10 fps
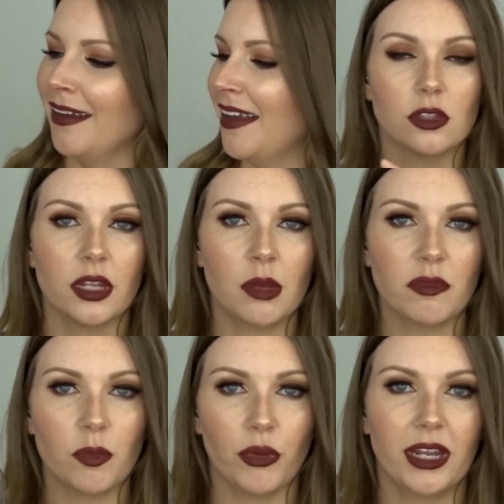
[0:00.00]
So the name of
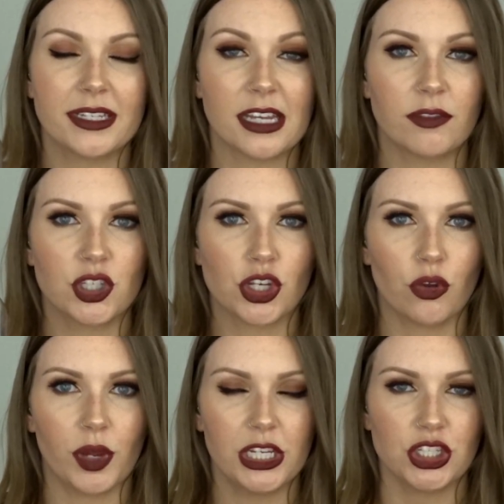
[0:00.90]
the brand is 7th
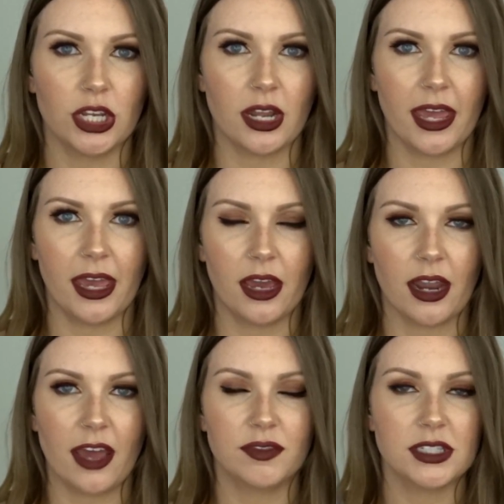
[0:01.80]
Generation, and
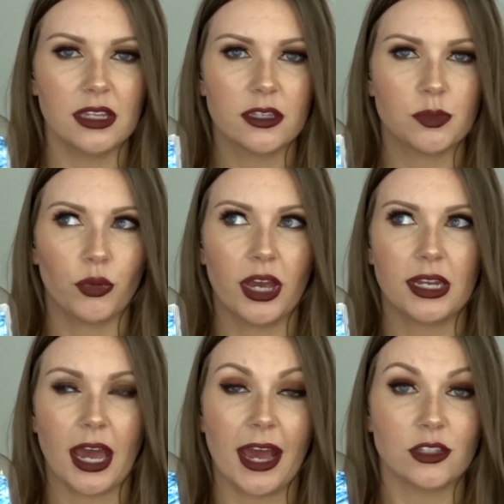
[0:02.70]
I've seen this brand
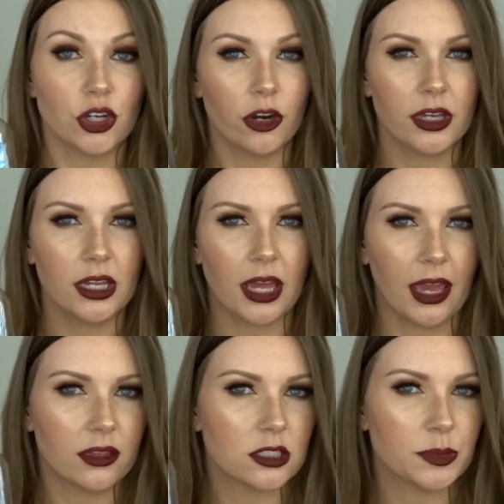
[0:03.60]
at Target
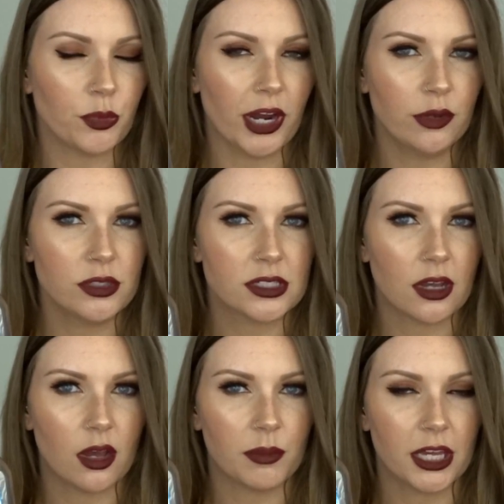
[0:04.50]
and Sprouts.
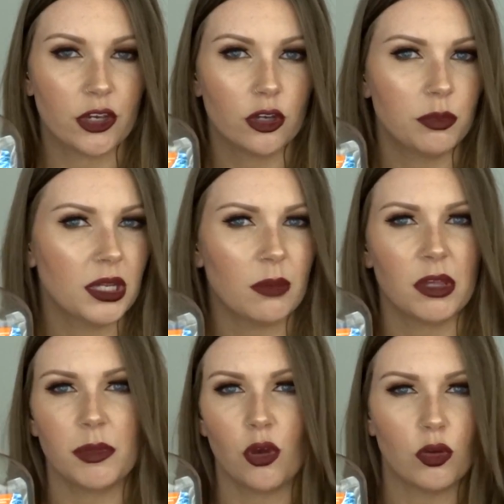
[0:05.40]
It could be at
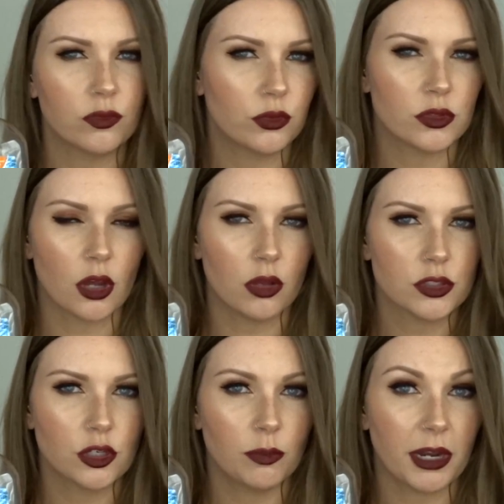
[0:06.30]
maybe Whole Foods
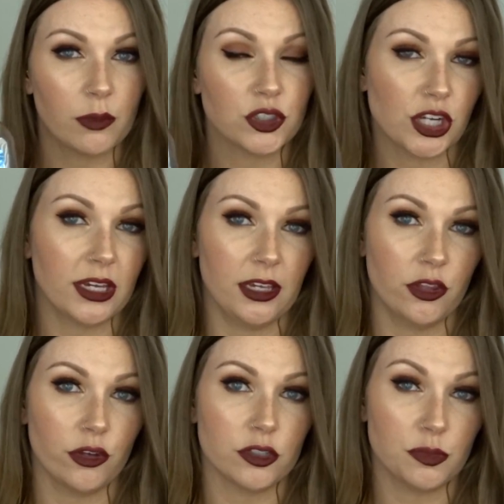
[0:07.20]
also, but I would check
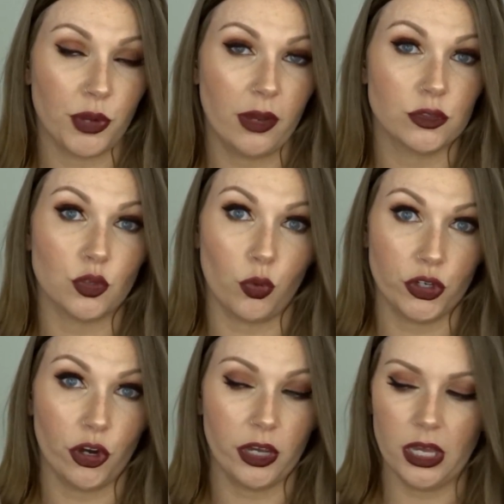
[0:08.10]
either Sprouts or
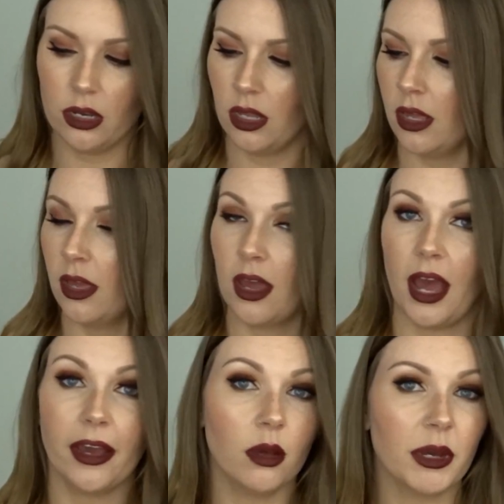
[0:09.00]
Target.
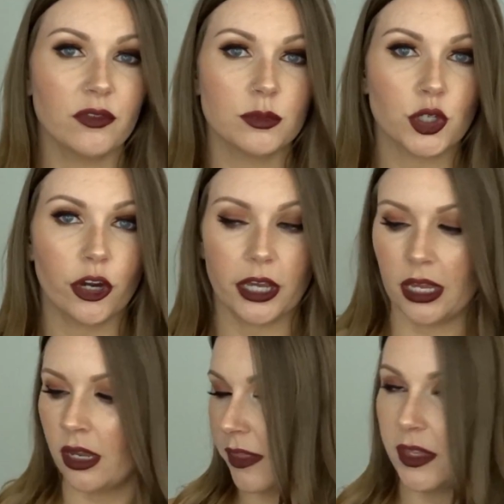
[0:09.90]
I got mine from
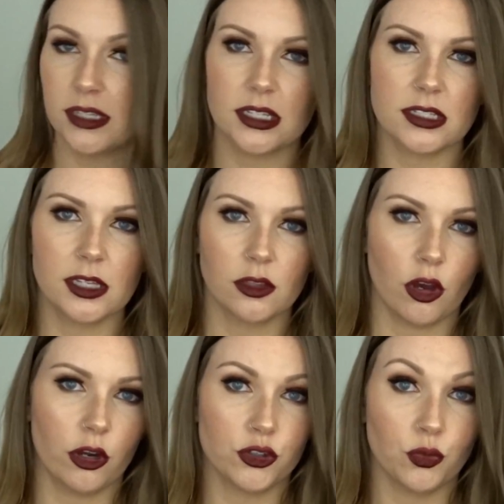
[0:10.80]
Target, and this is the
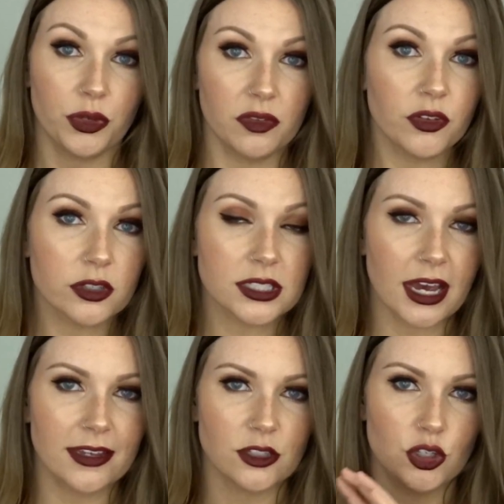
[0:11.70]
large refill
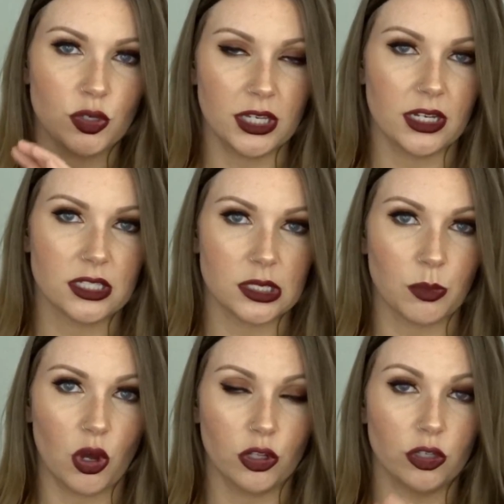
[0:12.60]
size, so you can get a
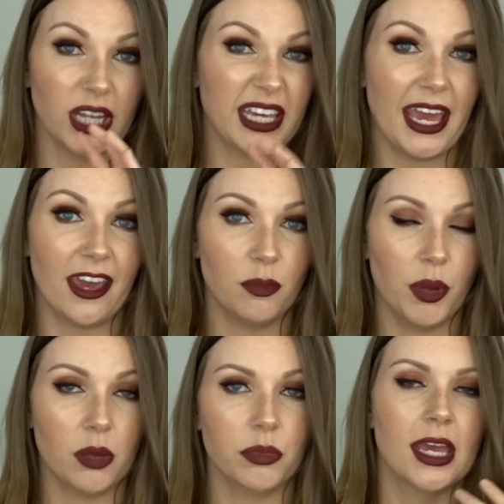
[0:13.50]
smaller like hand
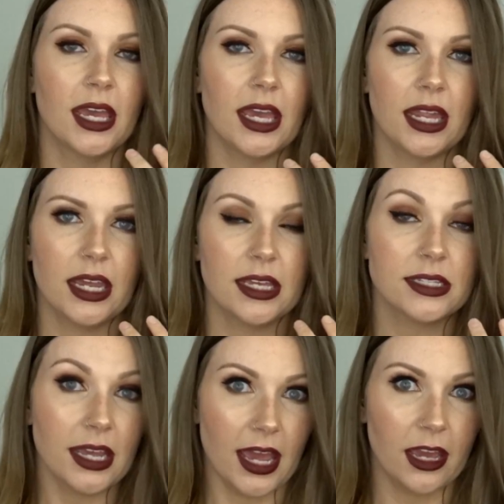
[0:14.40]
pump. It is
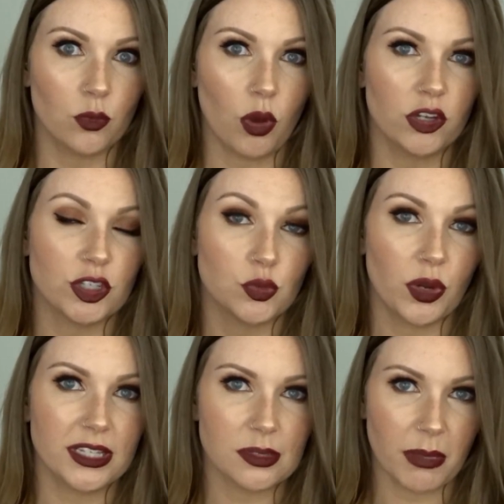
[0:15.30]
a hand wash, that's
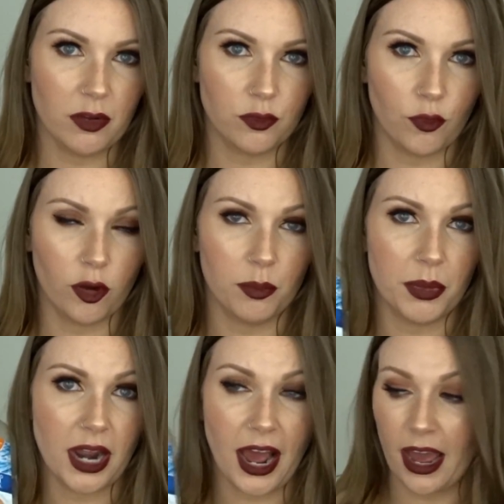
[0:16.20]
what it's meant for,
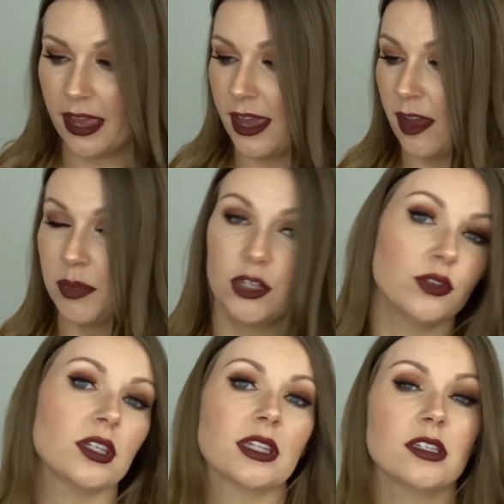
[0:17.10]
but I have been
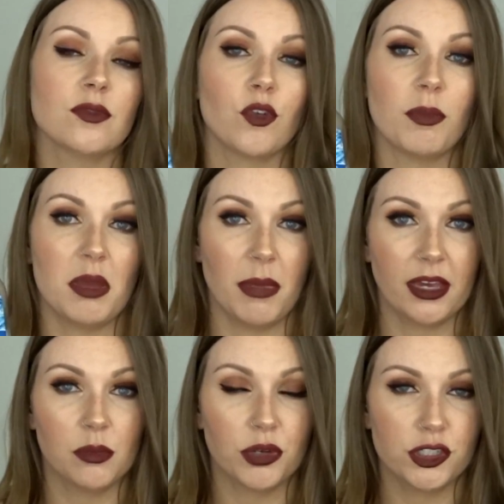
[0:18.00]
using this for my
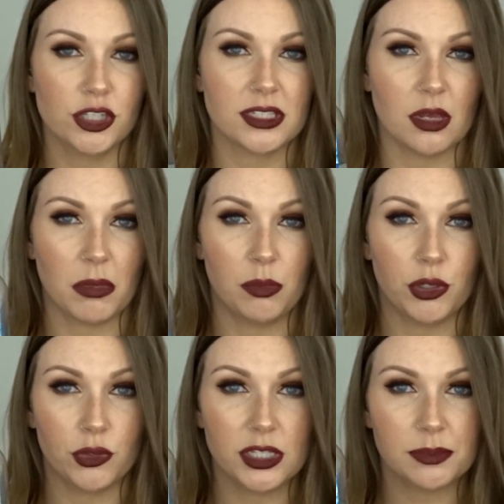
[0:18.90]
makeup brushes and my
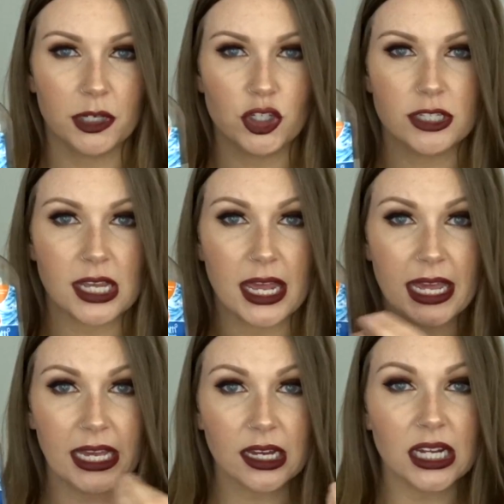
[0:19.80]
beauty sponges,
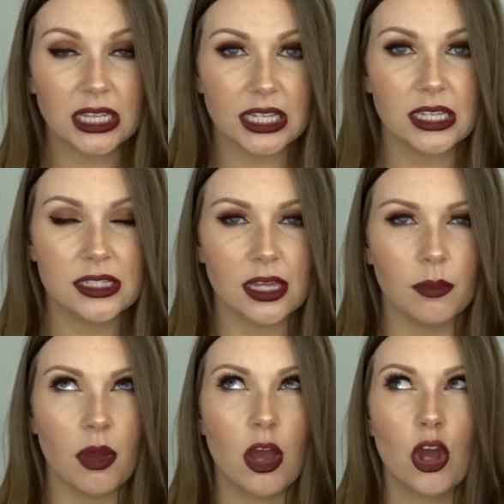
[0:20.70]
and it cleans
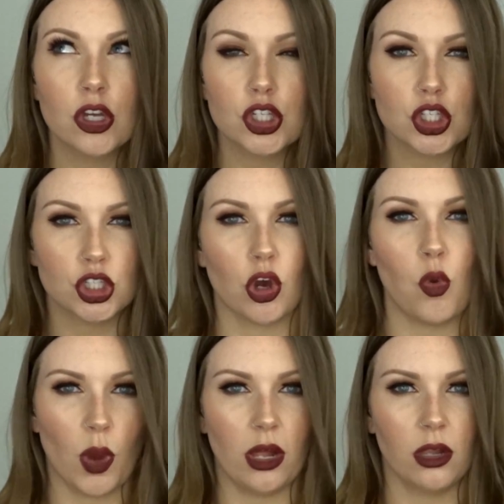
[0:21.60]
them so
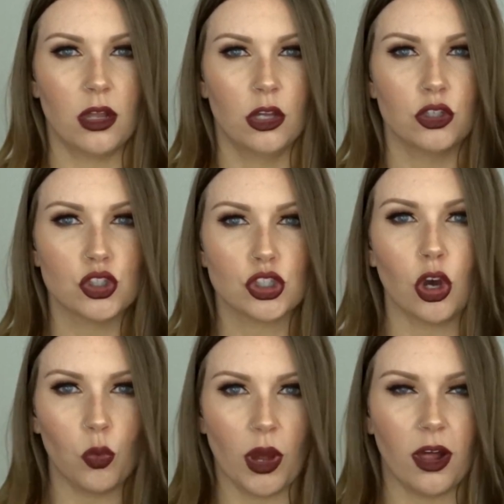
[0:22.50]
well,
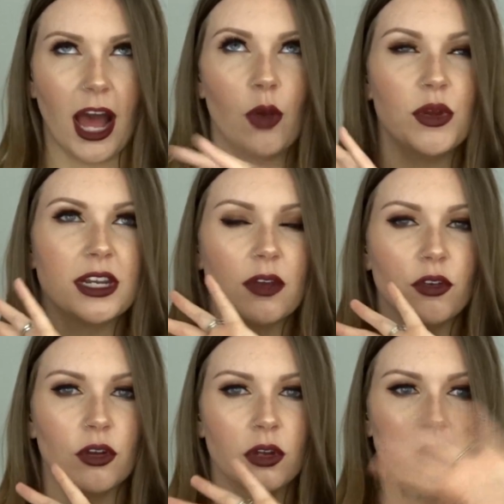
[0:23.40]
so well. I
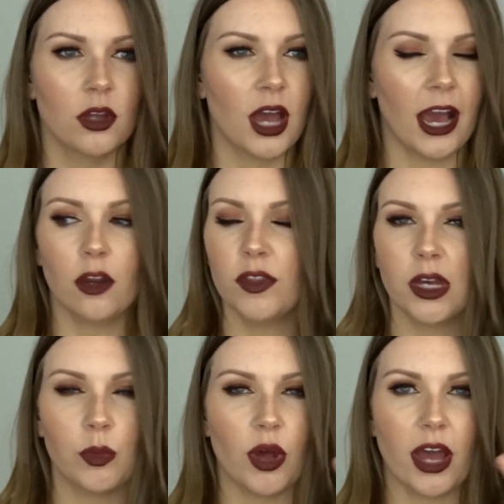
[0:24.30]
don't think
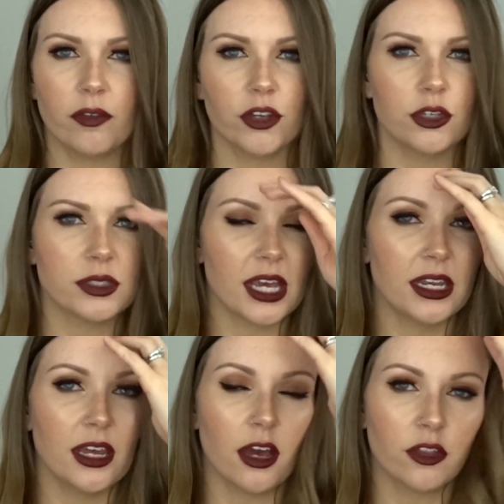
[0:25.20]
I will ever use
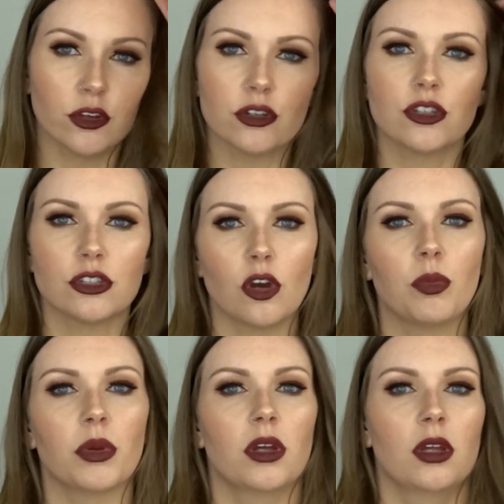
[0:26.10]
any other
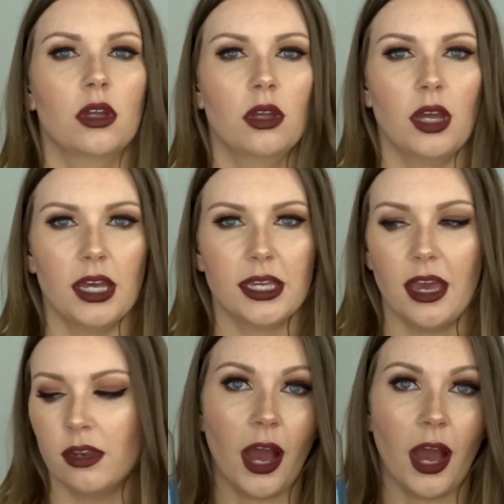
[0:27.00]
soap again.